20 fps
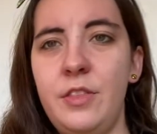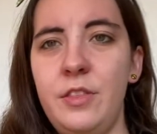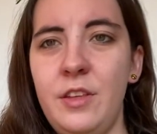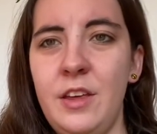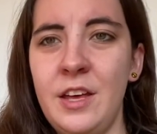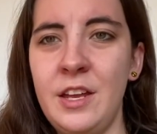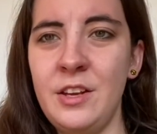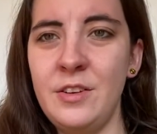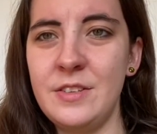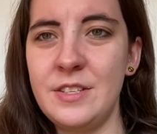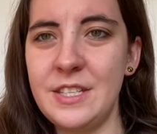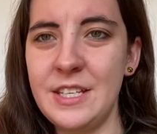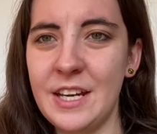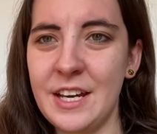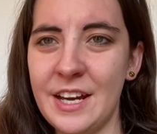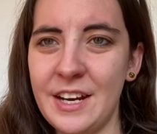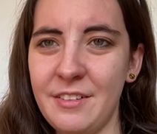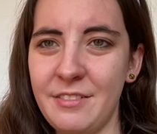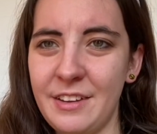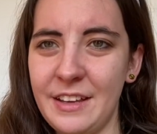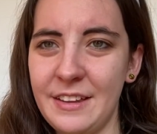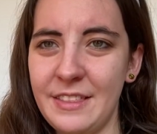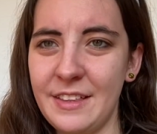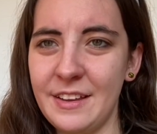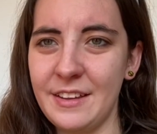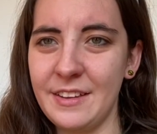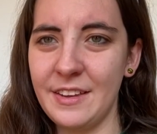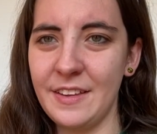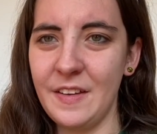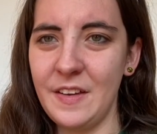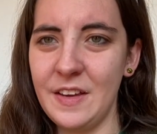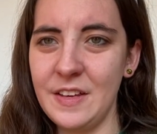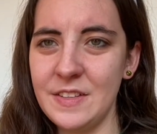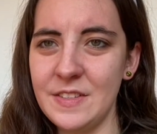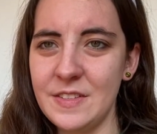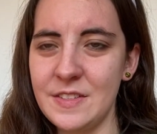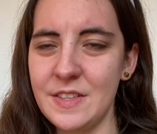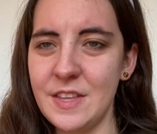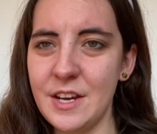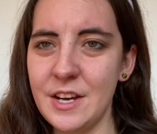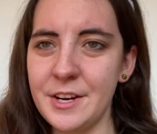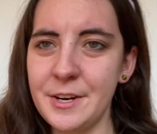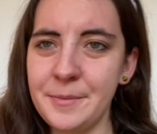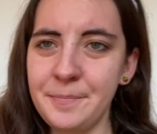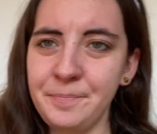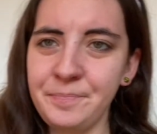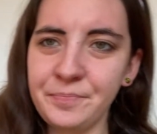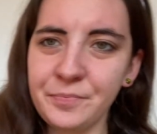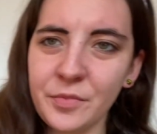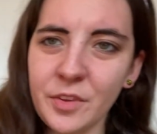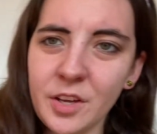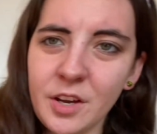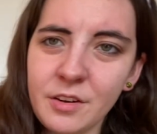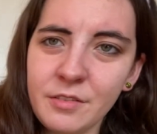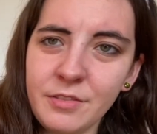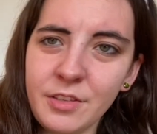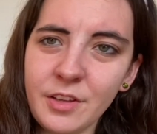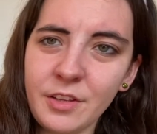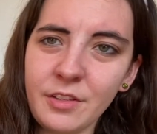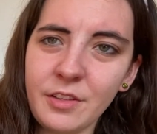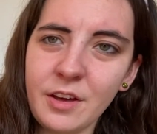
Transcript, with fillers: can you see kind of like the glaze there of the,